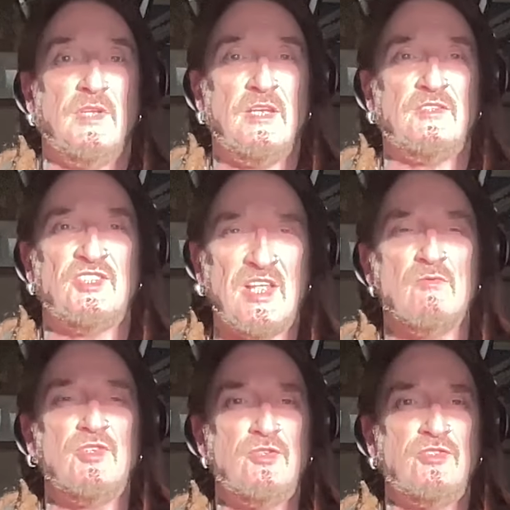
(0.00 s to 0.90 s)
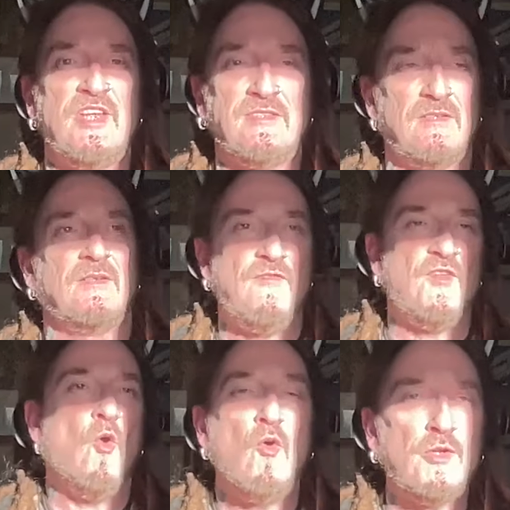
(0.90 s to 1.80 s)
It sounds shit. If
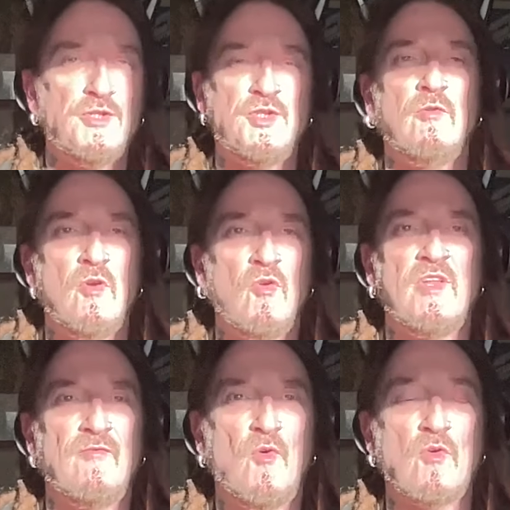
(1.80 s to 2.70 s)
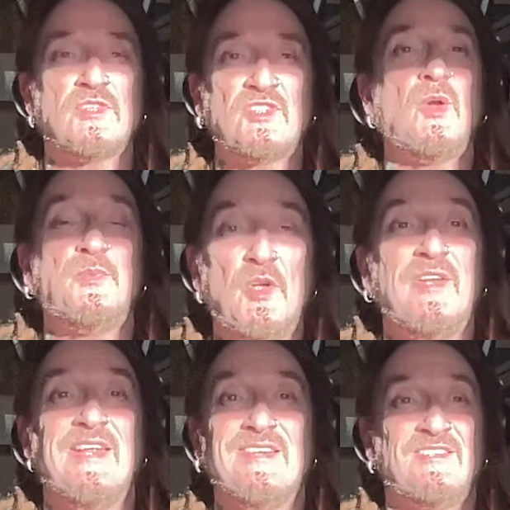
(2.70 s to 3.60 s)
you're auto-tuning all your vocals, stop
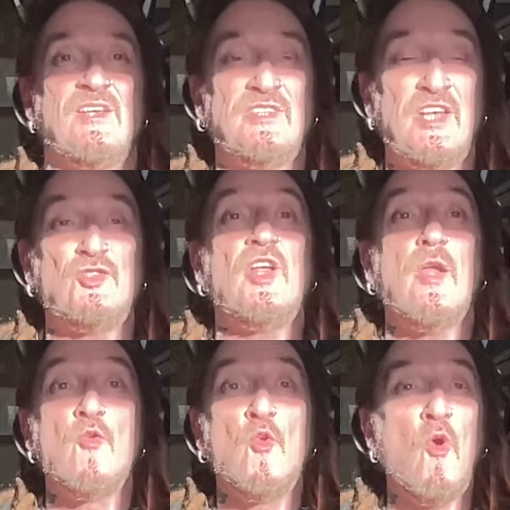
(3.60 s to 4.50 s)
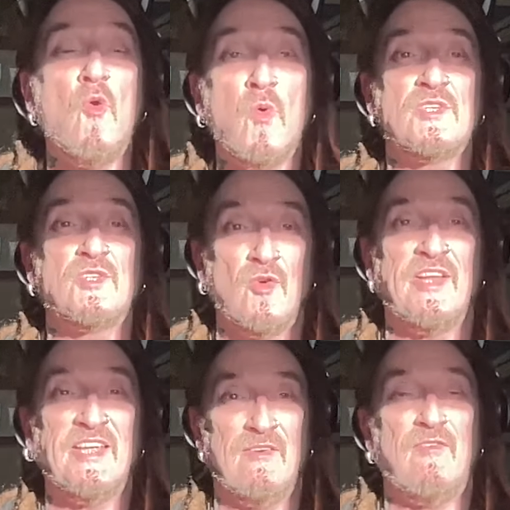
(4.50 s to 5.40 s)
doing it. It sounds like shit. No one's going
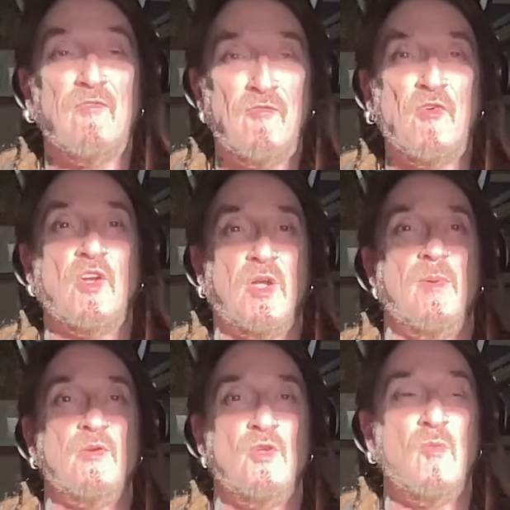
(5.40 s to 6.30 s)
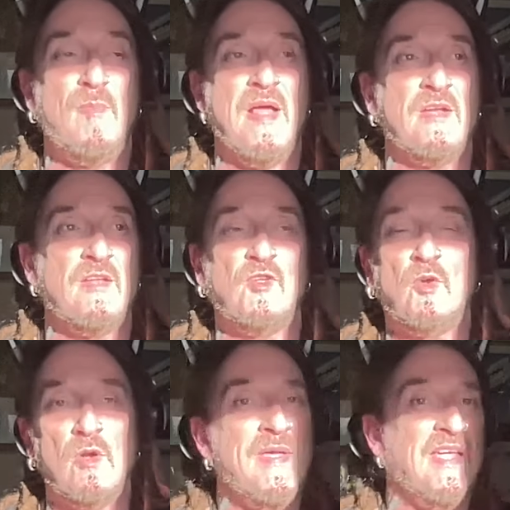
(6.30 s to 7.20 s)
to give a fuck about your band if you're
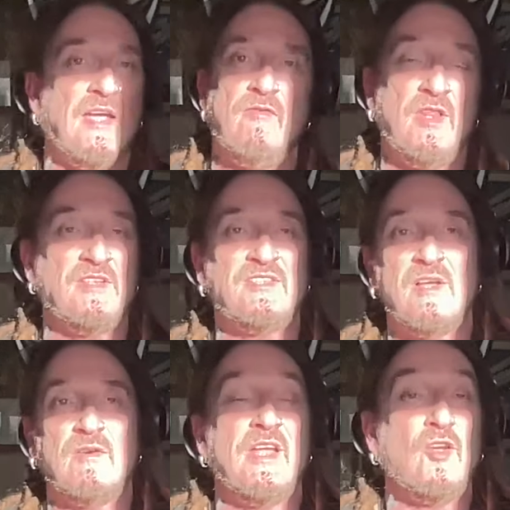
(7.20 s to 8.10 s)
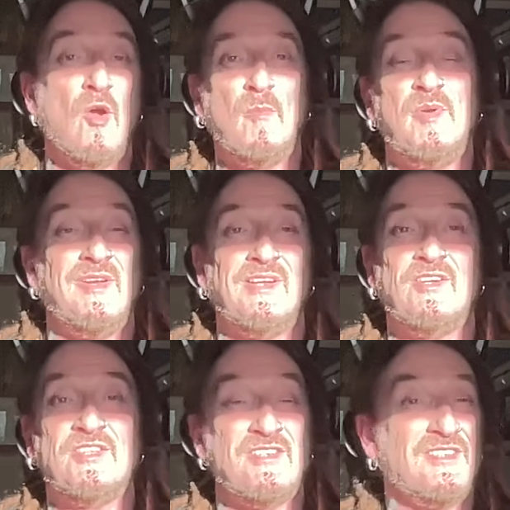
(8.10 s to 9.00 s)
going to make everything sound like a computer,
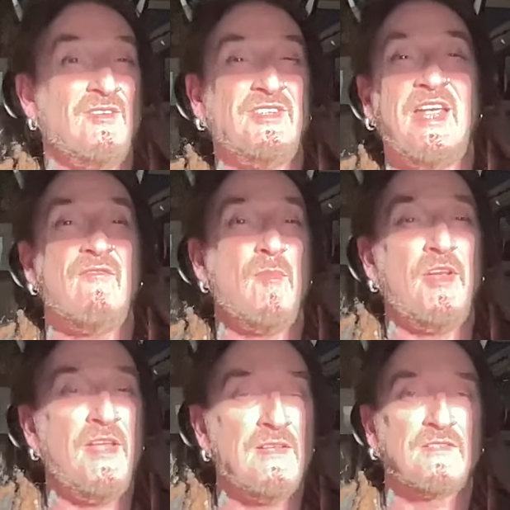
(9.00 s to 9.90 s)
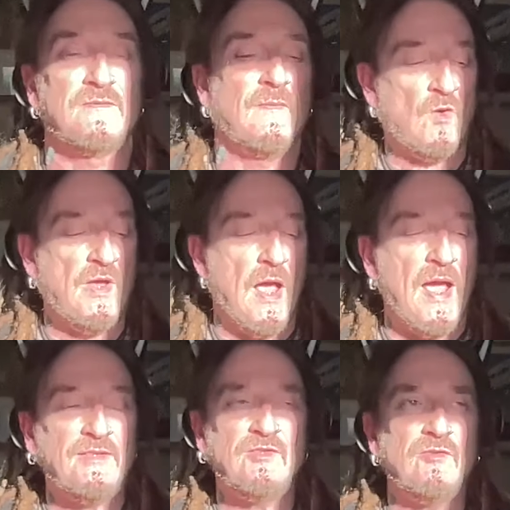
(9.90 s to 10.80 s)
because it sounds like everybody else. So yeah,
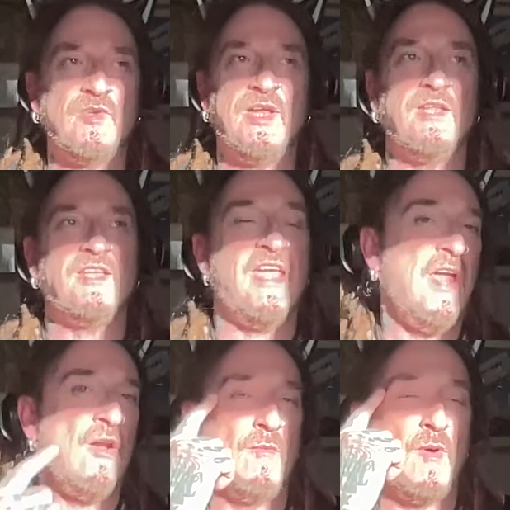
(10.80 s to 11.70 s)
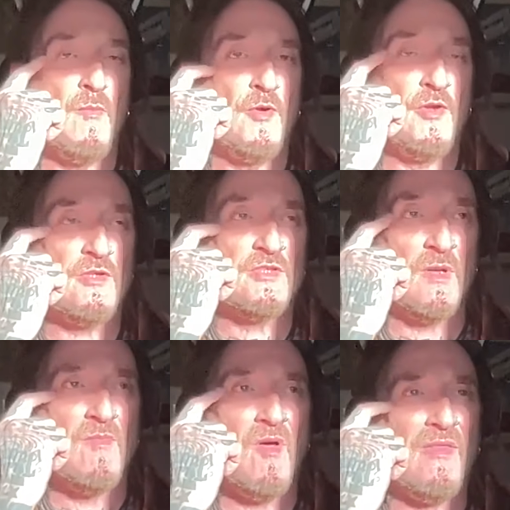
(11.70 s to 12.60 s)
I don't really care about production.
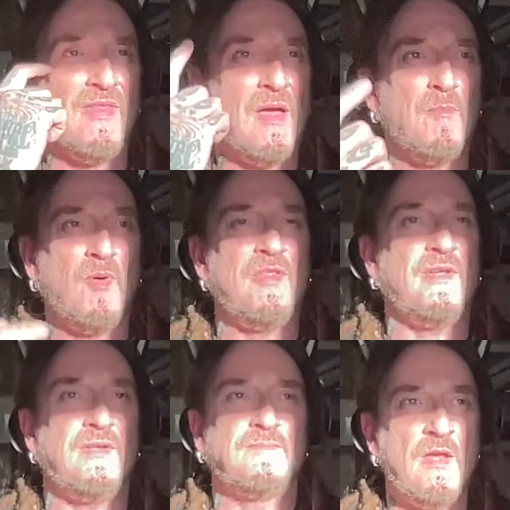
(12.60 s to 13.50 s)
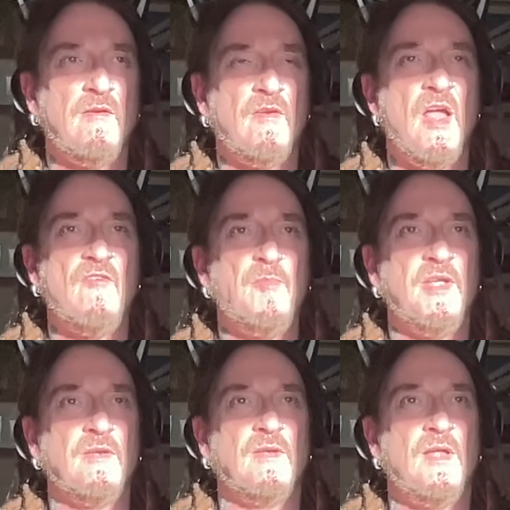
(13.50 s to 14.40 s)
I'm not that bothered. I never have
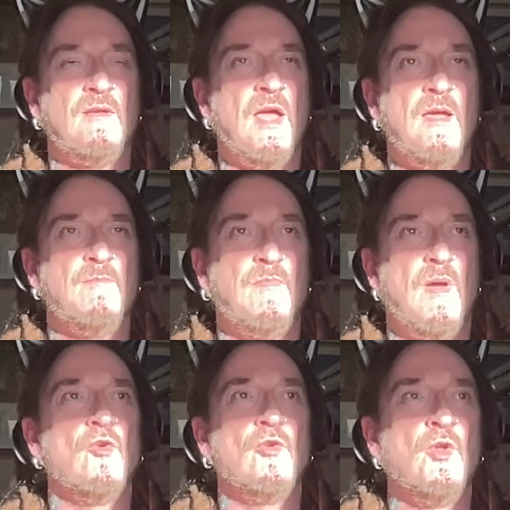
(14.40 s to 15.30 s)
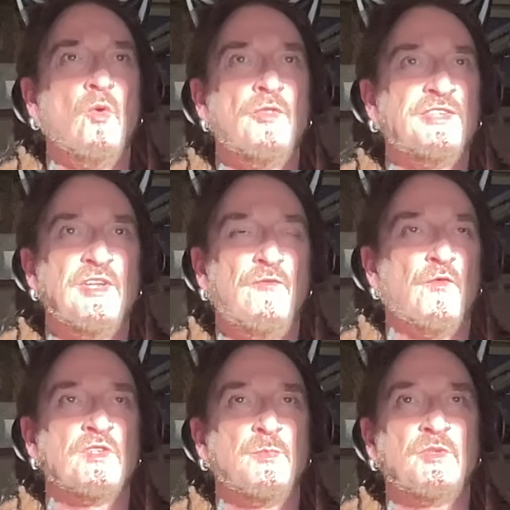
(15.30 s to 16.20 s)
been. I don't know the
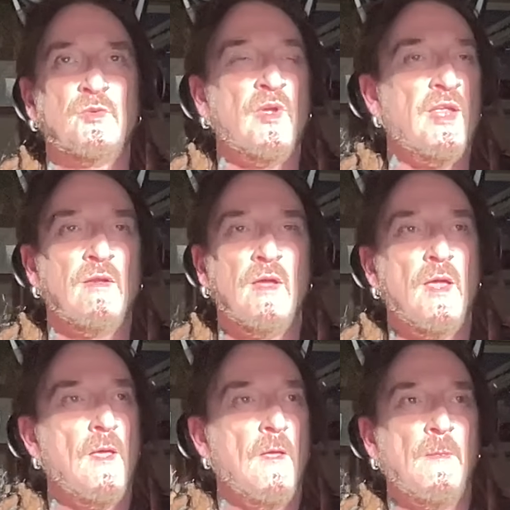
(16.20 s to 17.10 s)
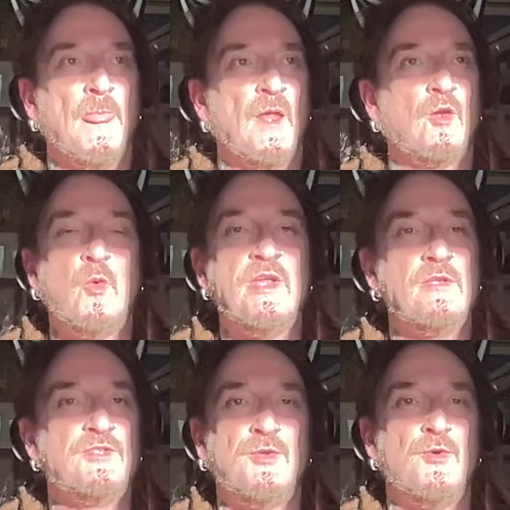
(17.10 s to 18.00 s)
difference between
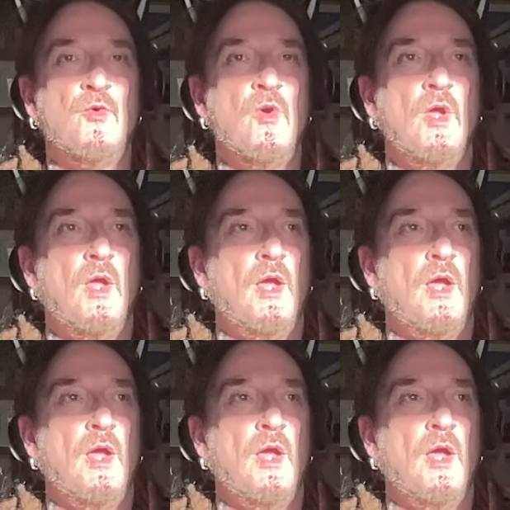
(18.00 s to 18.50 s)
Queen 2